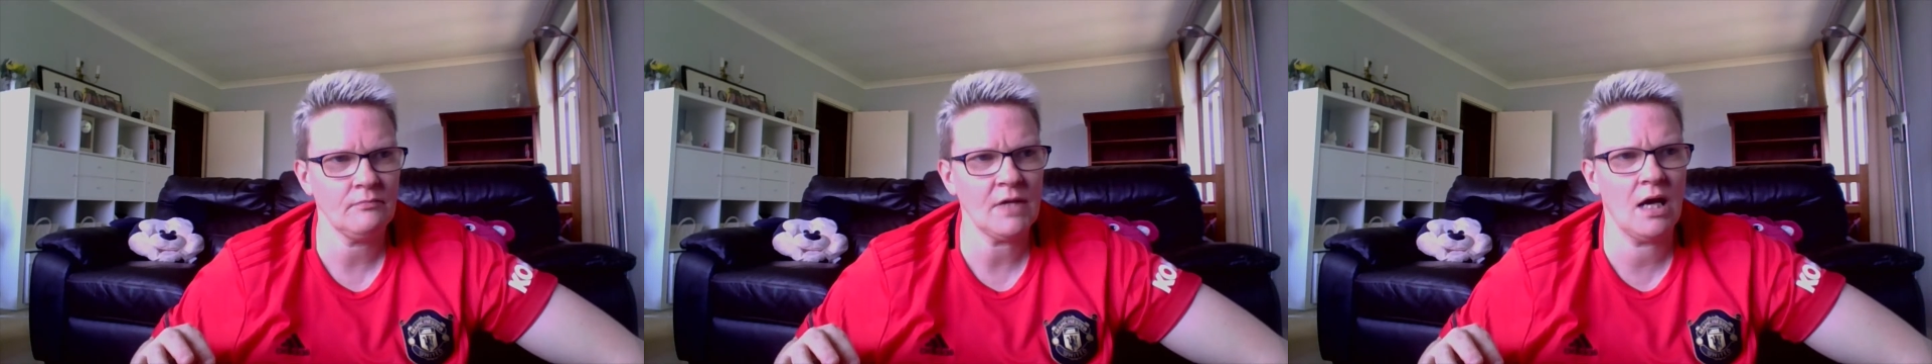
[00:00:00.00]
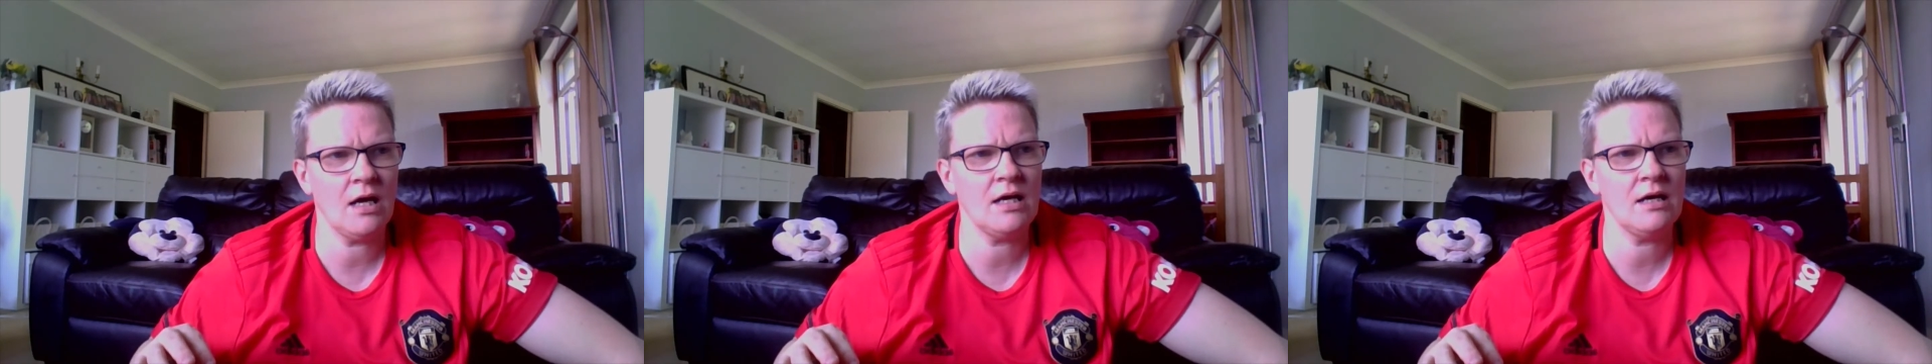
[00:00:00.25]

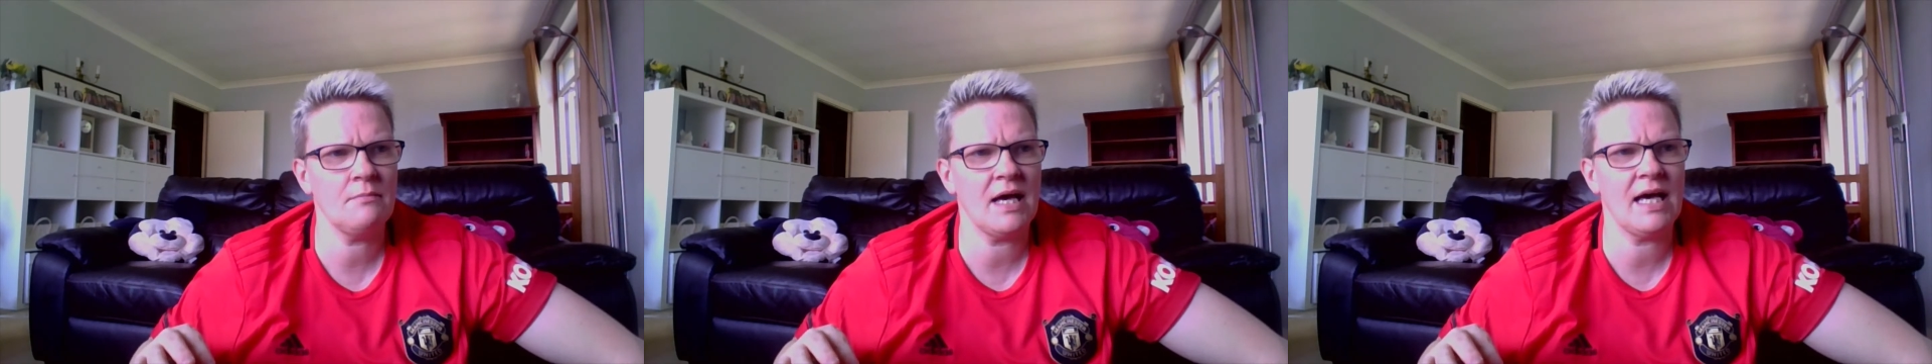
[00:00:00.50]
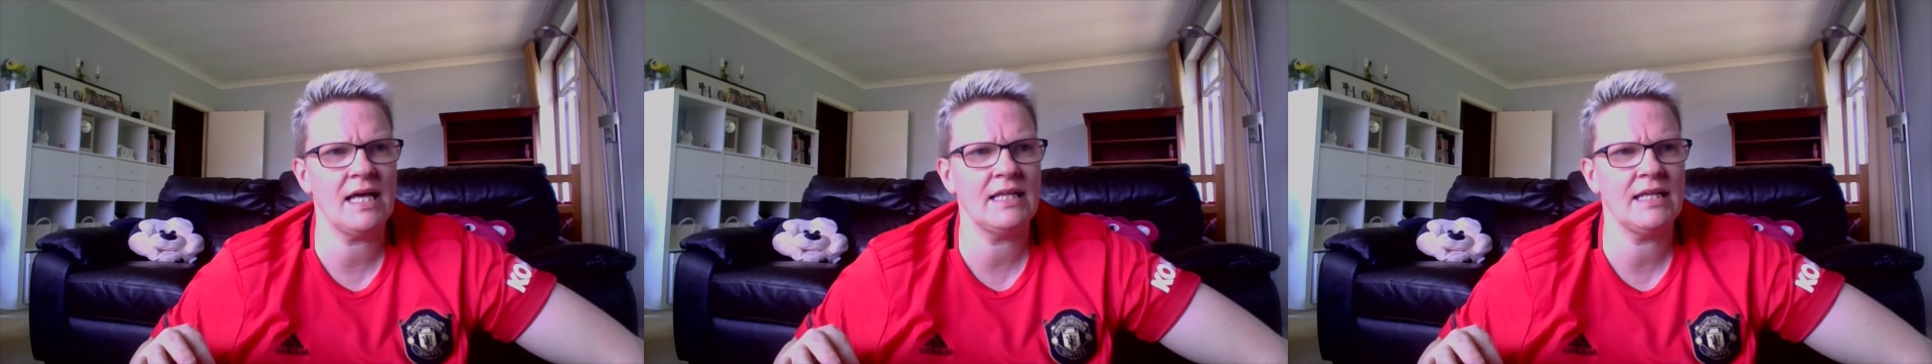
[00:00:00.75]
Um,
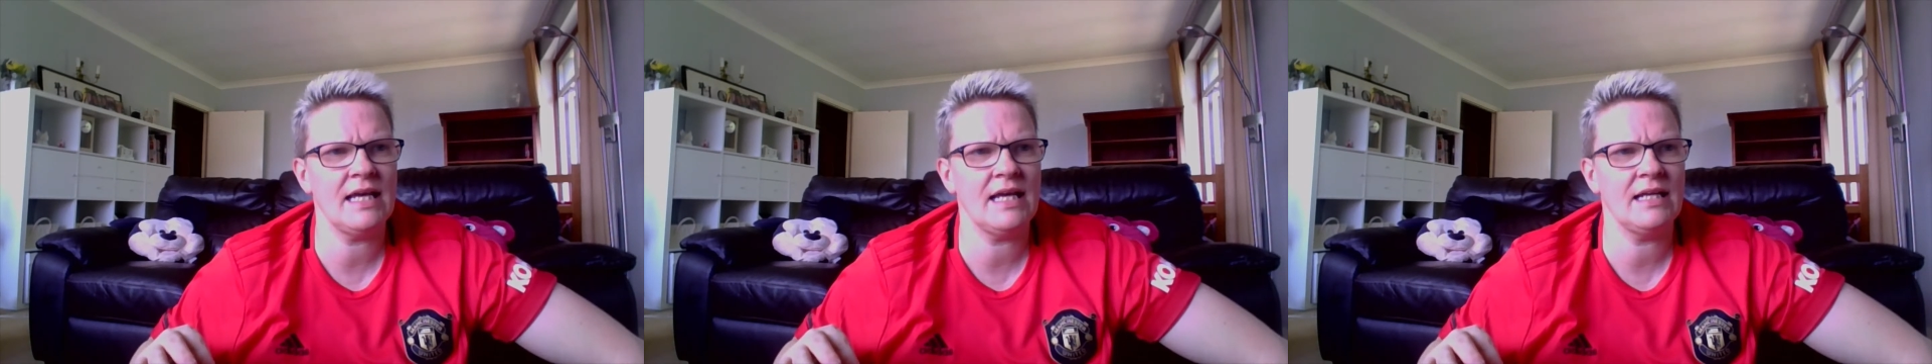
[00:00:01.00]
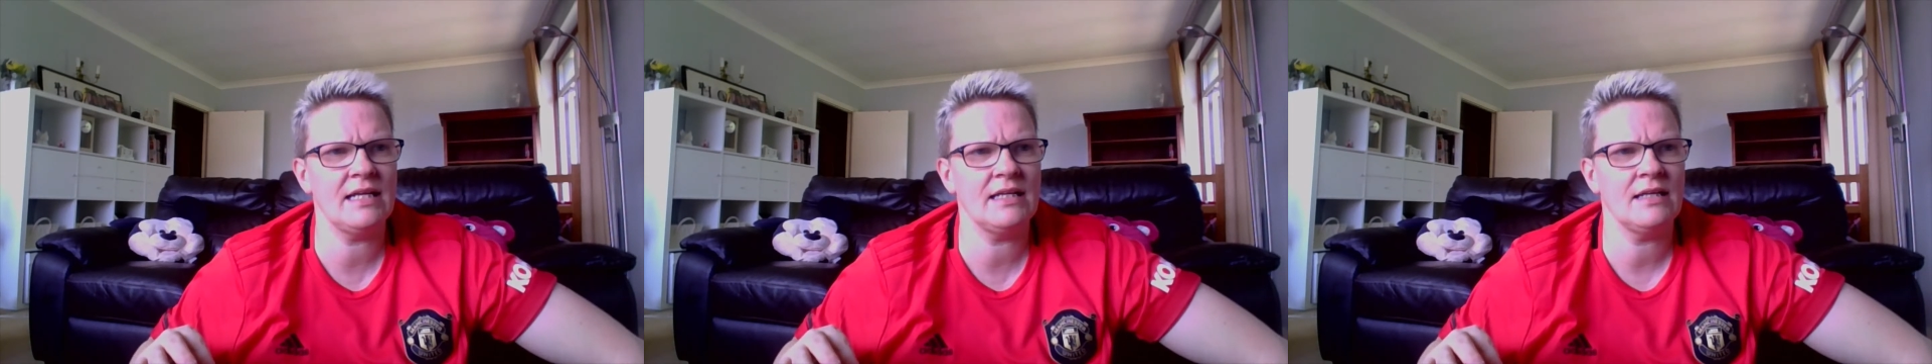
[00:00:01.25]
and
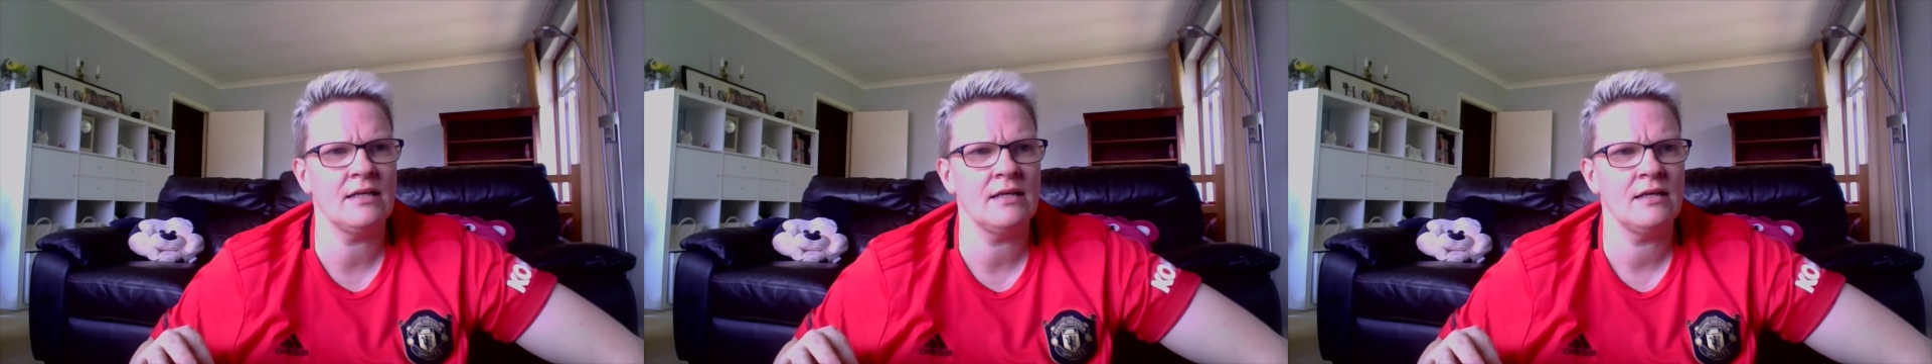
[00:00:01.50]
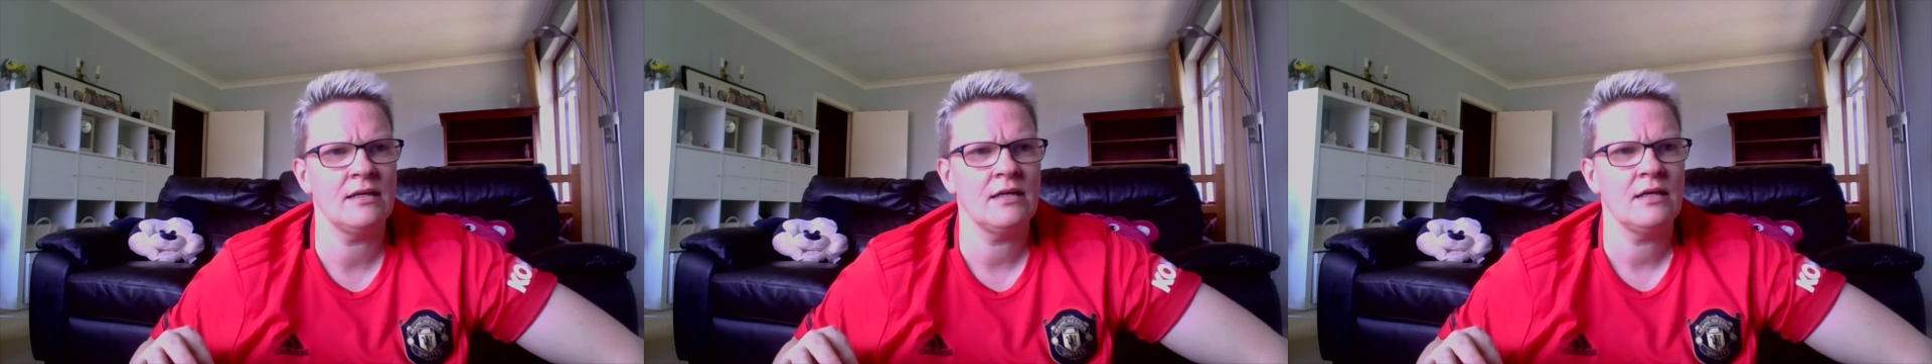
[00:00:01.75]
then
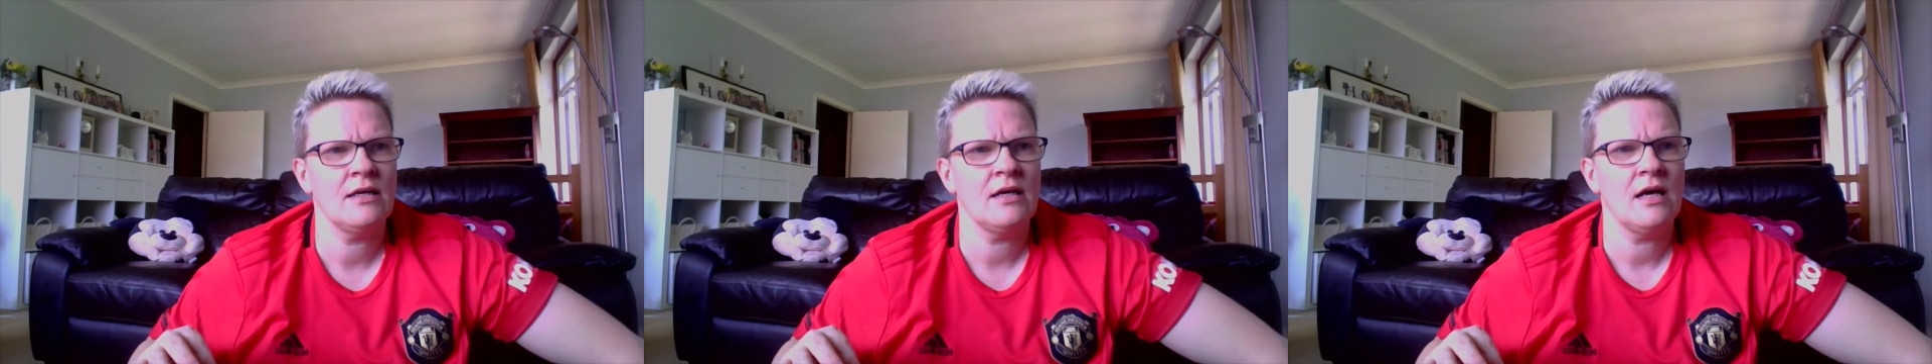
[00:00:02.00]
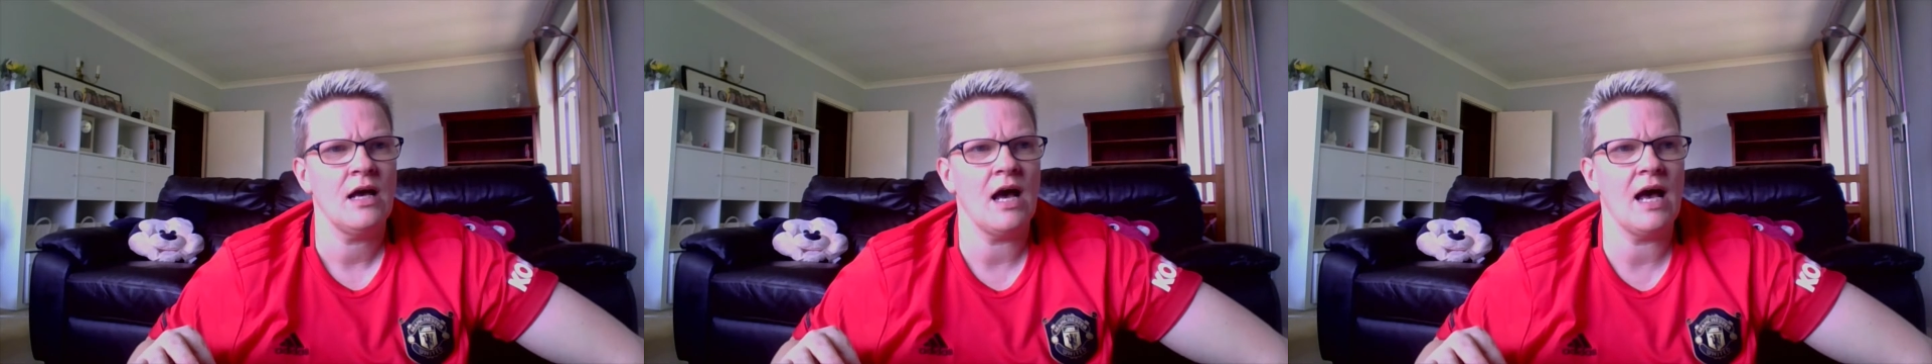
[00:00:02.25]

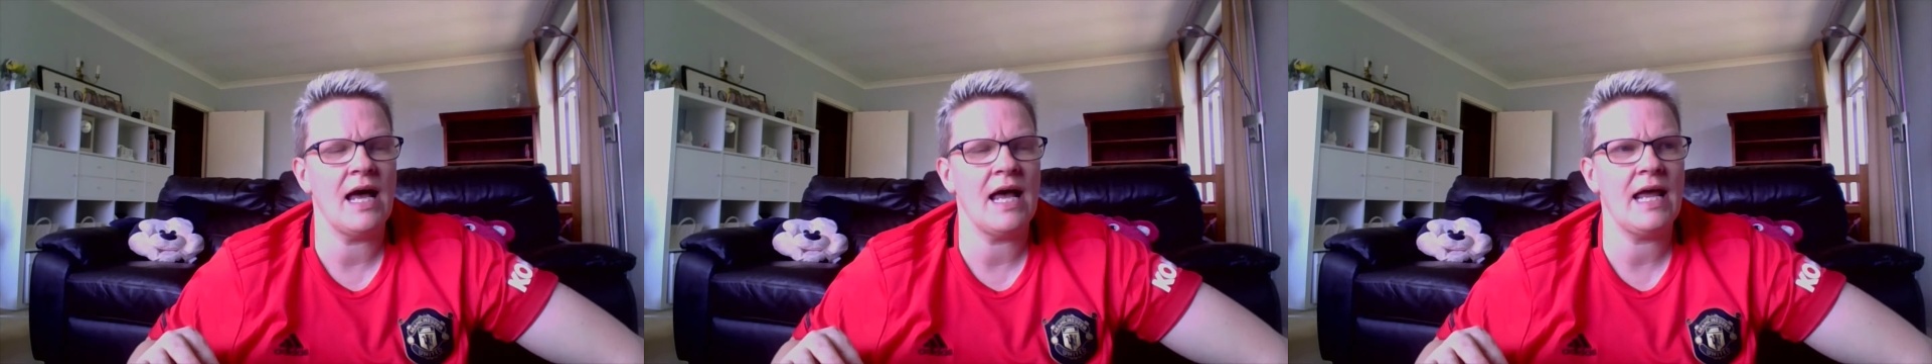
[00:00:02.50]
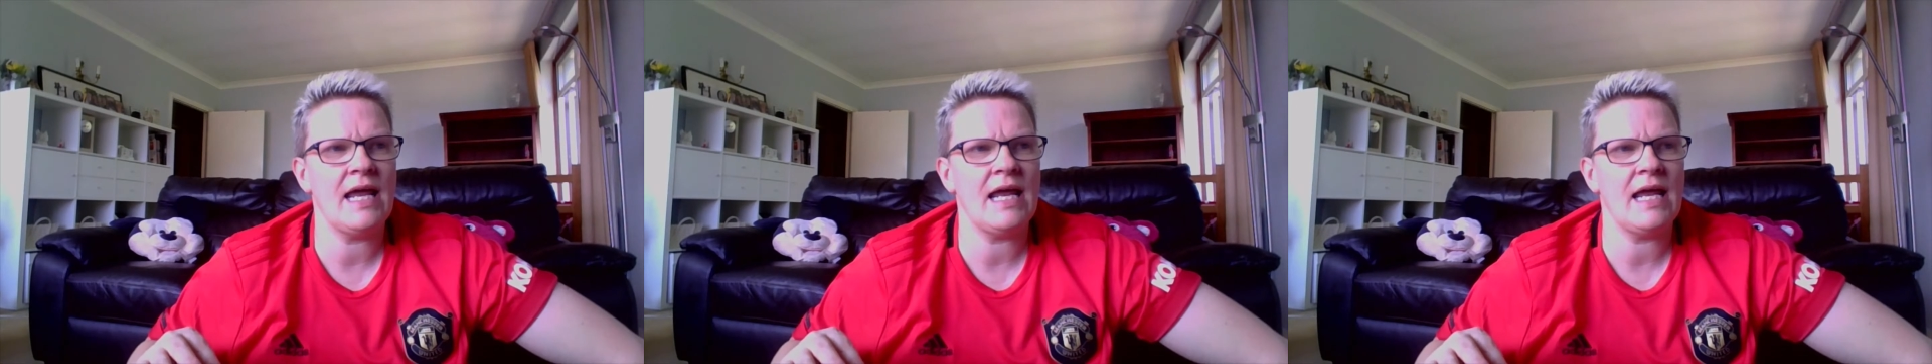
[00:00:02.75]

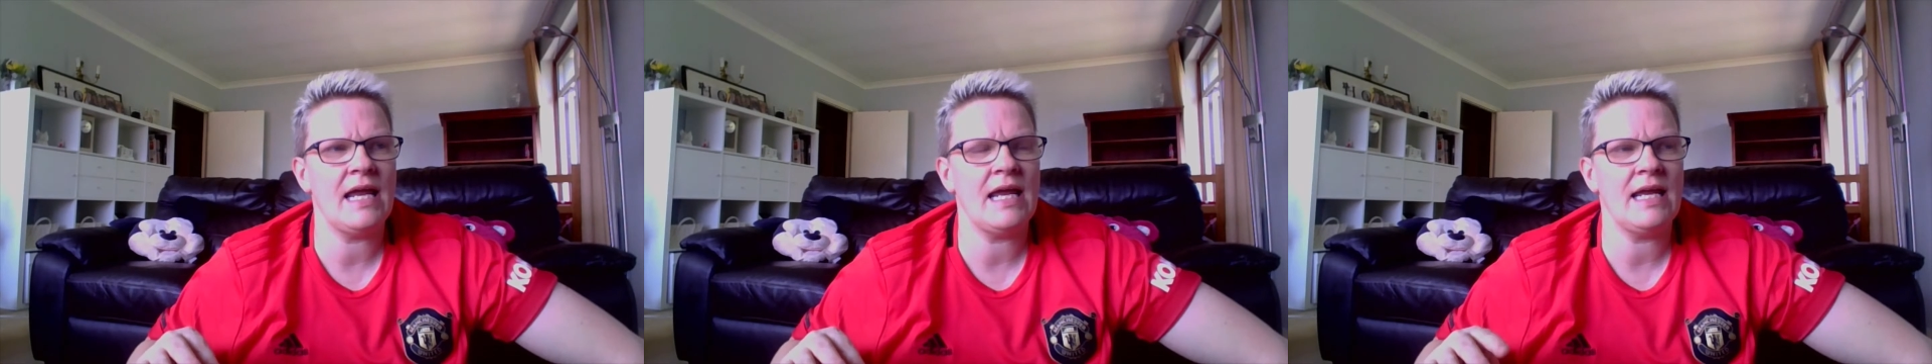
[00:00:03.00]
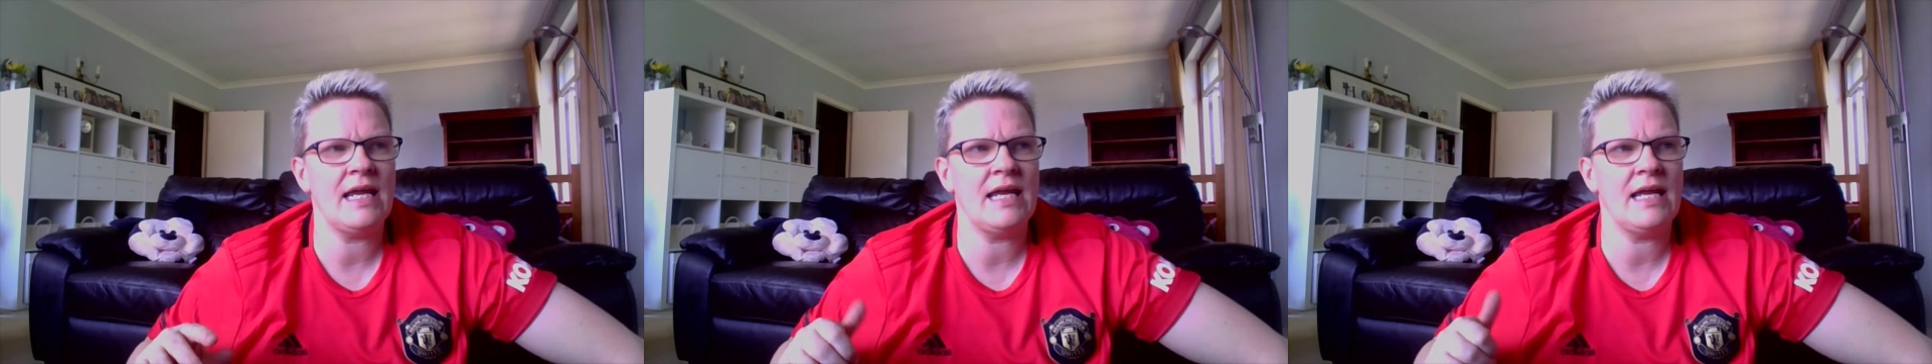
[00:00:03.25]

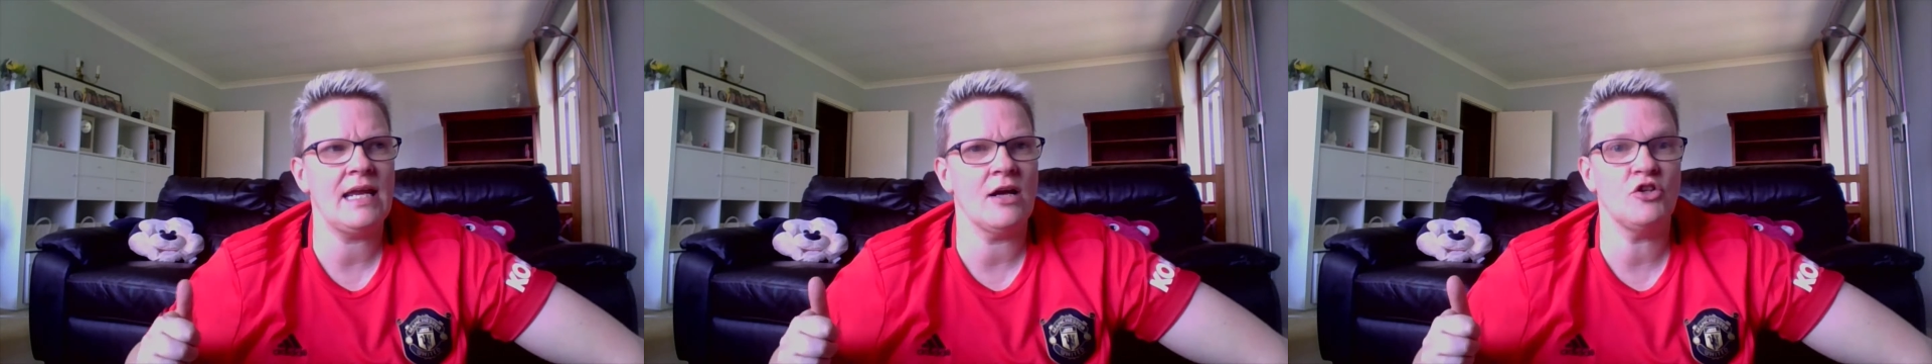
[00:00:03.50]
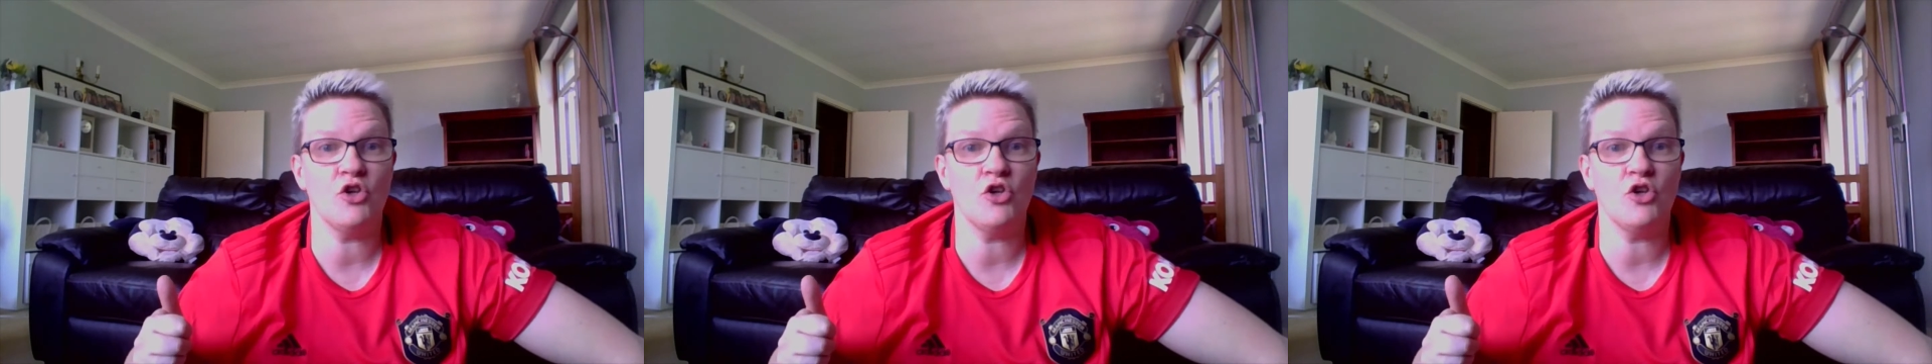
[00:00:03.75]
a